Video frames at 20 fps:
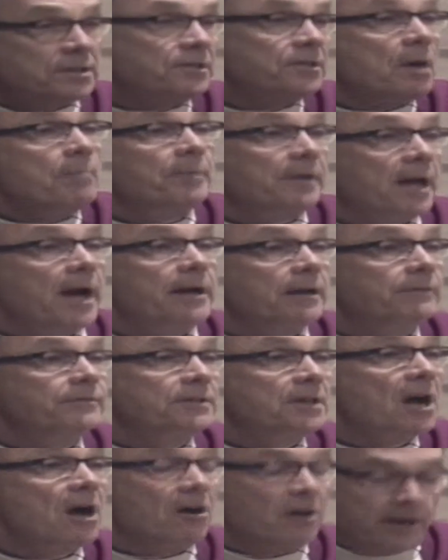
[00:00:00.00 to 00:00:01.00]
some kind of
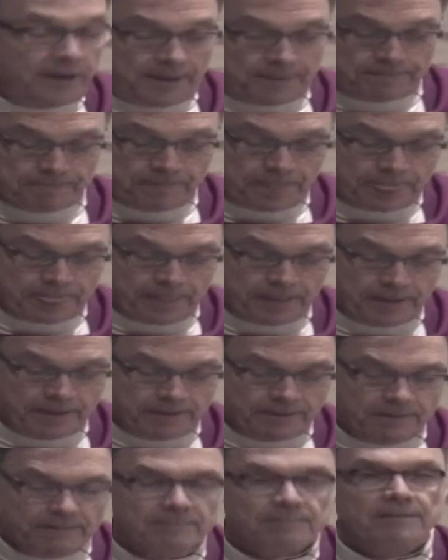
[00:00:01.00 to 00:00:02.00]
target.
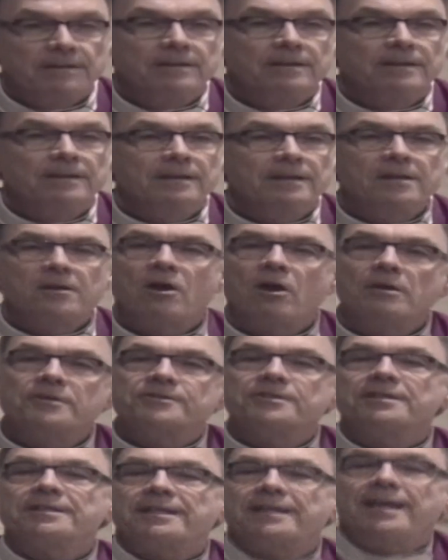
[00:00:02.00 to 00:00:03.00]
He
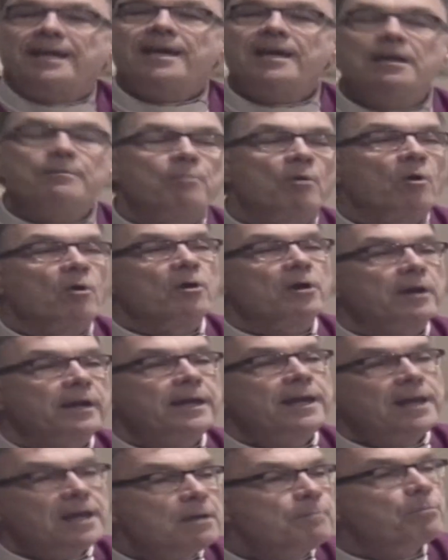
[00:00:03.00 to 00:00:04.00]
calls it
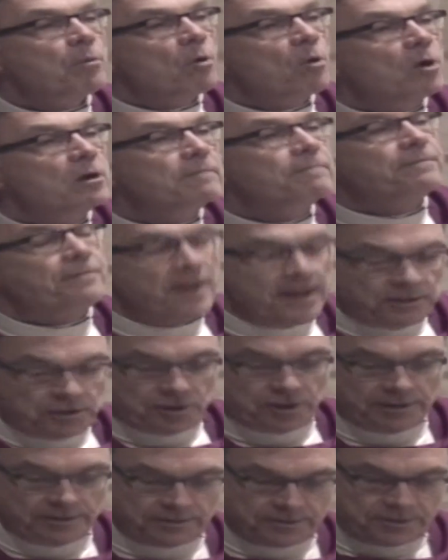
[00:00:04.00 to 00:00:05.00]
keyboard
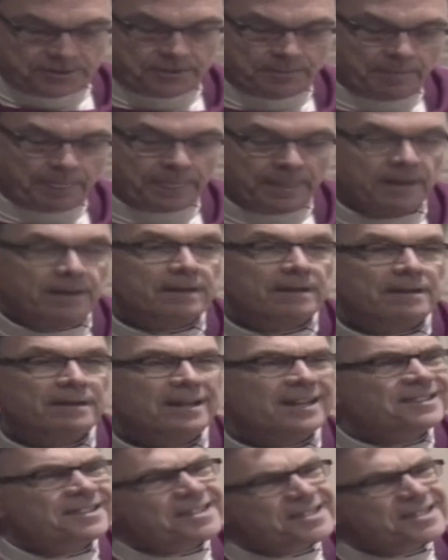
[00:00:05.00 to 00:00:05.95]
vengeance. It's a